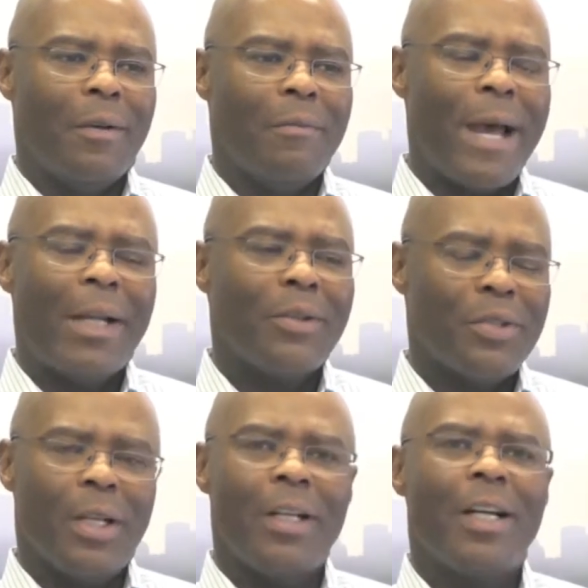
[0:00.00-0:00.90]

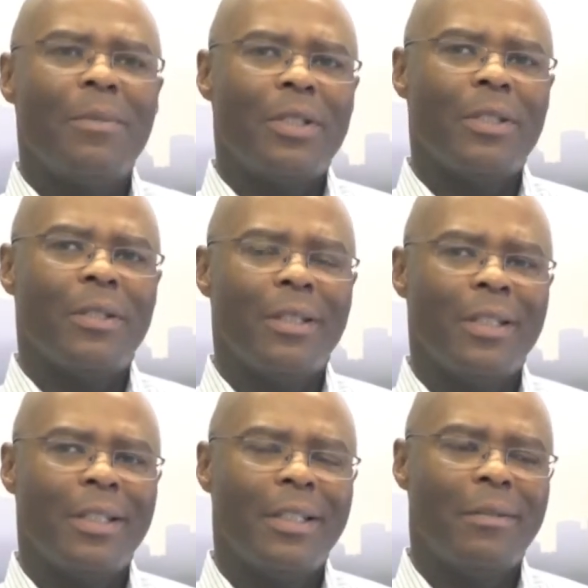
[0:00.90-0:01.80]
factors that come to
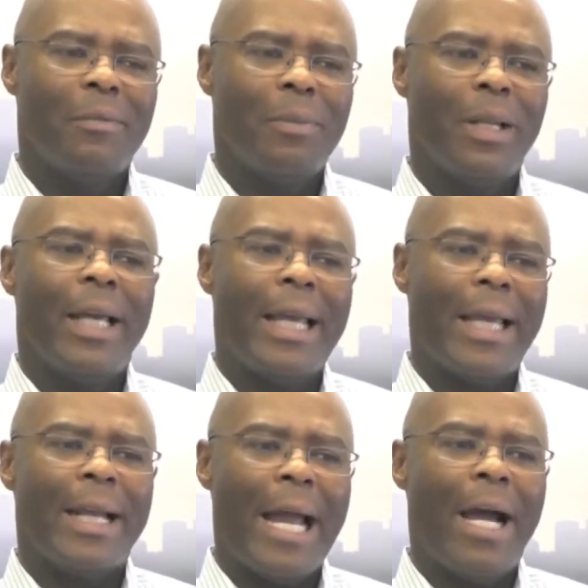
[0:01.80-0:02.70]
play
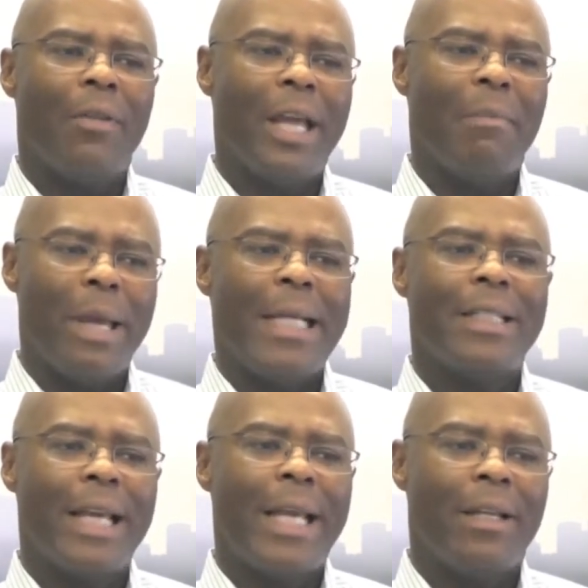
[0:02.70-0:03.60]
in how they
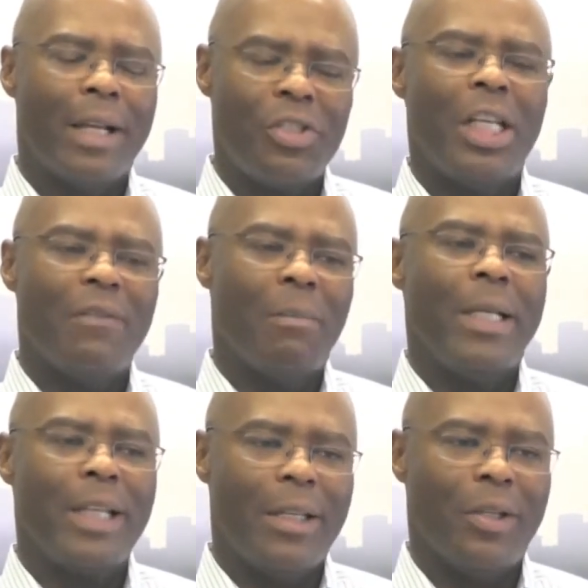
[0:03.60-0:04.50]
achieve and
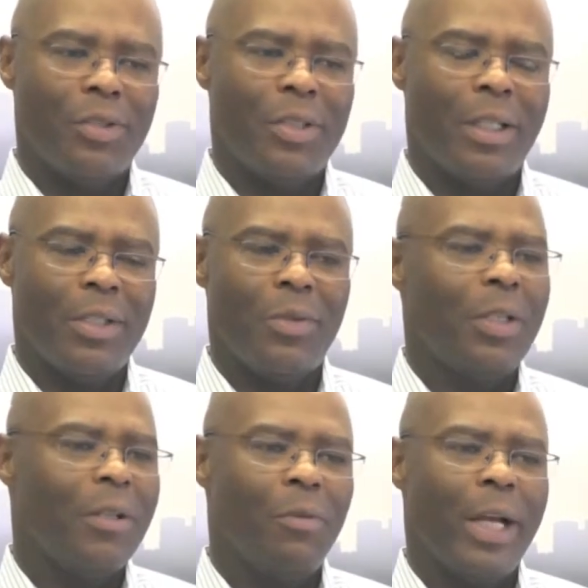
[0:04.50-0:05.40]
maintain their success. So
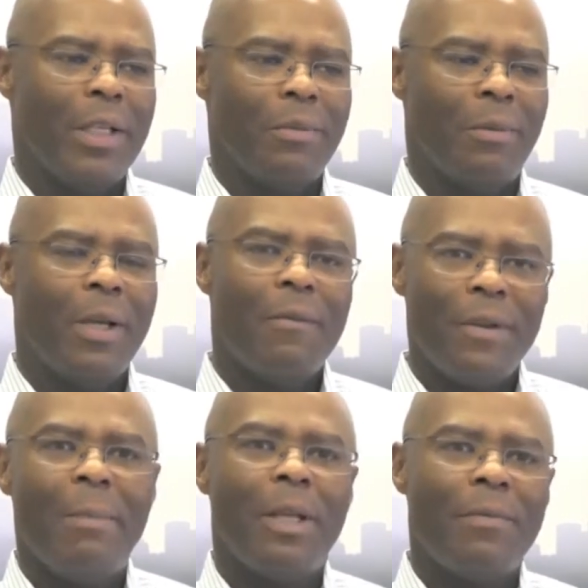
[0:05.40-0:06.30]
it could range from
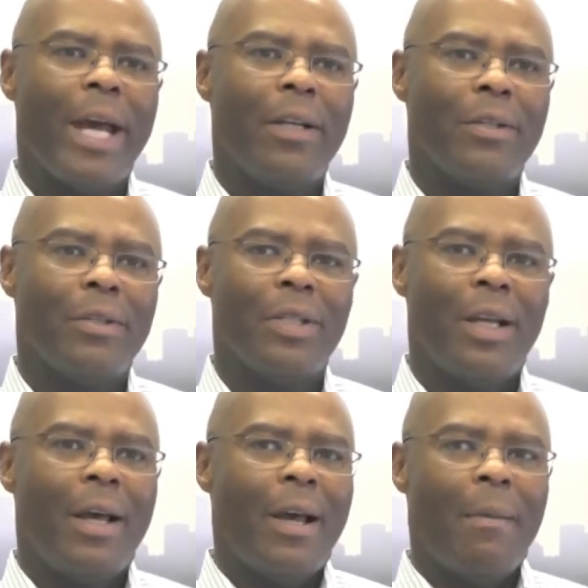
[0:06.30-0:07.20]
family factors.
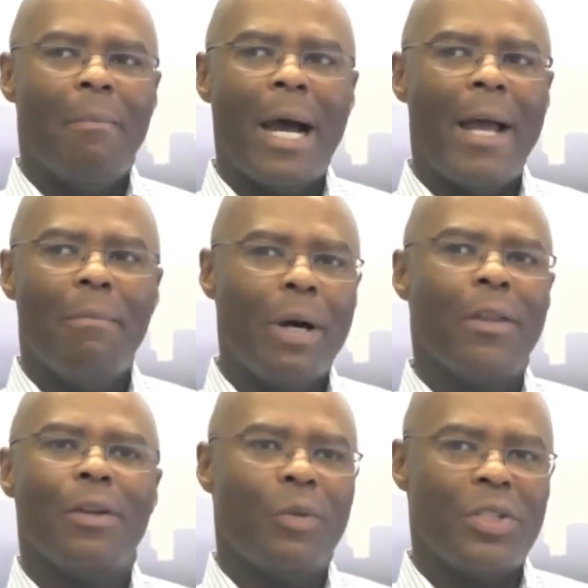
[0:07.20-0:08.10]
My
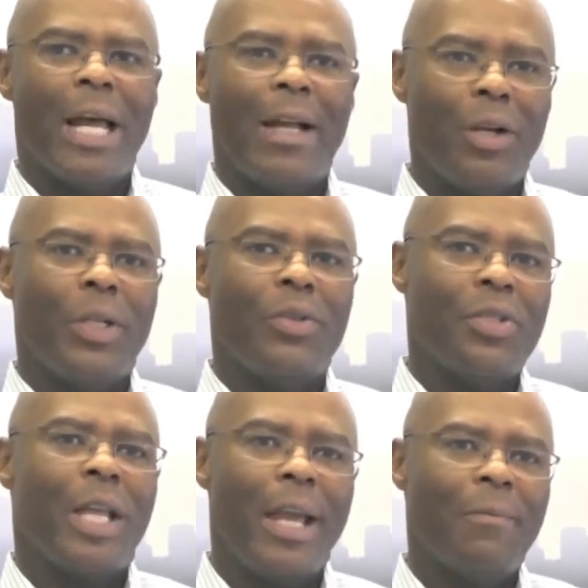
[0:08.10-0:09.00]
mother was not going to
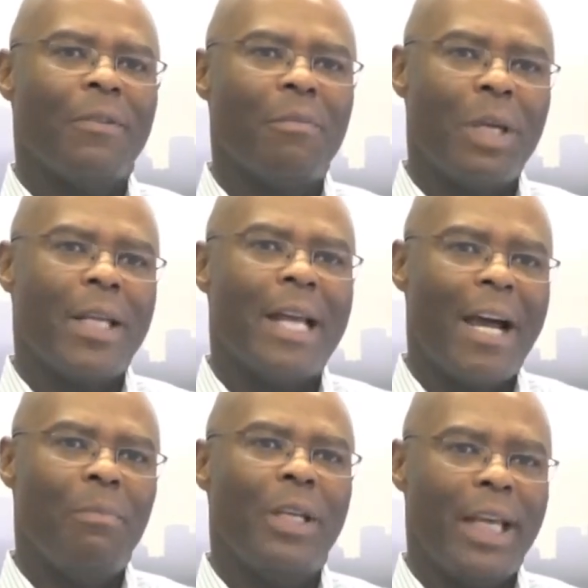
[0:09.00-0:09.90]
stand for me
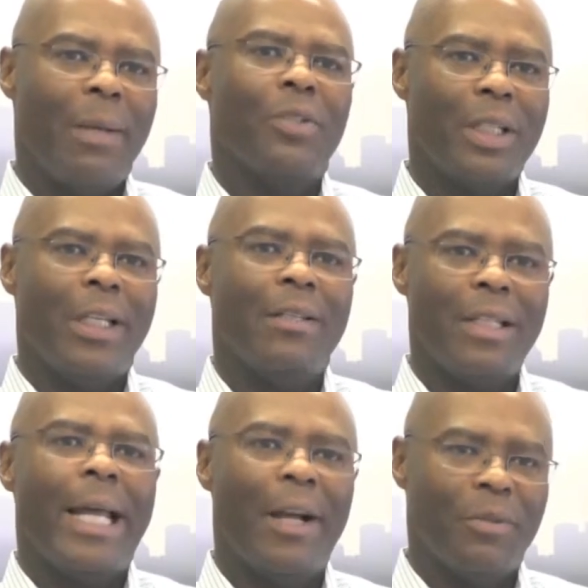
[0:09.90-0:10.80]
not being able to get
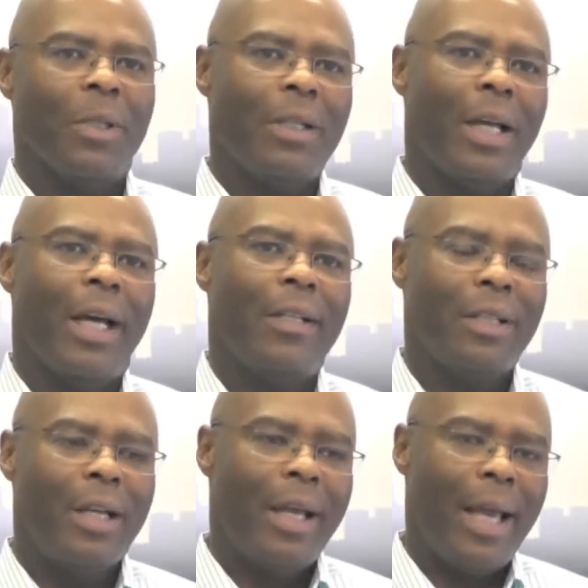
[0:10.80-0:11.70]
into the algebra
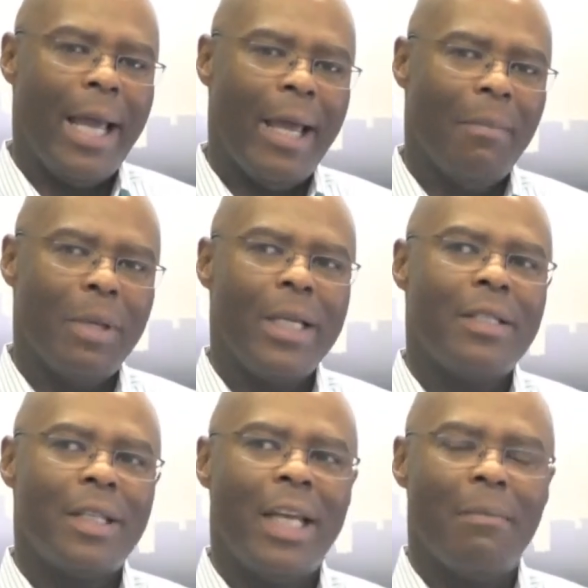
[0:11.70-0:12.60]
class. And me
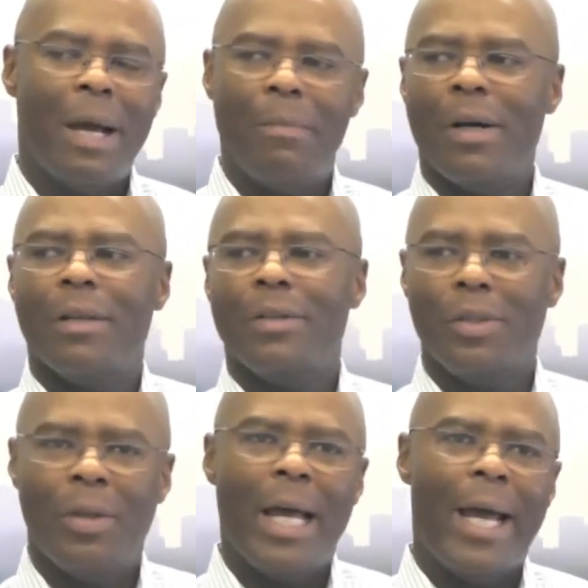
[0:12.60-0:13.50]
seeing my mother
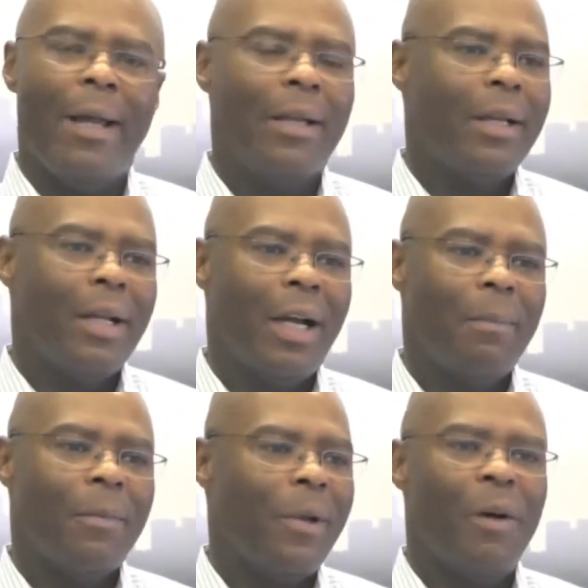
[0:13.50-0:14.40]
do that
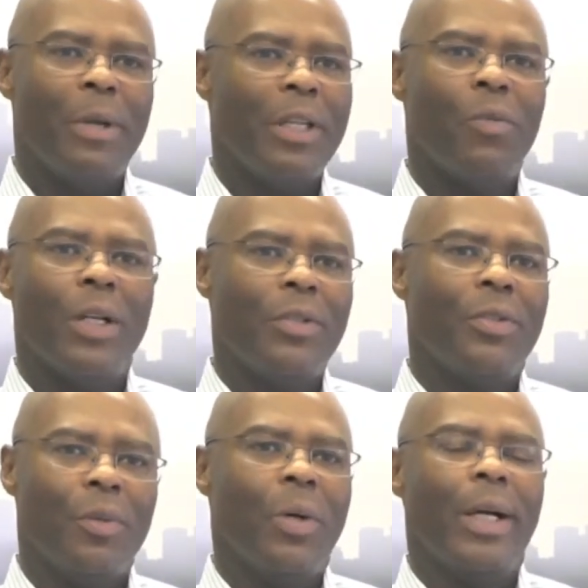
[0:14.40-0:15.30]
propelled me to want to
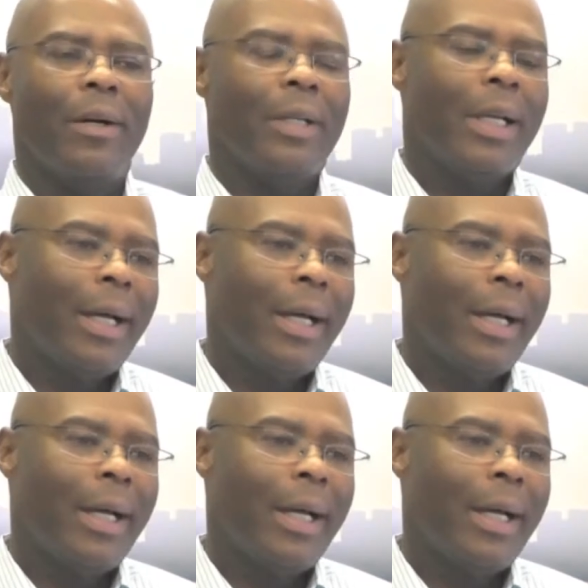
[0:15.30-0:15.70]
do well.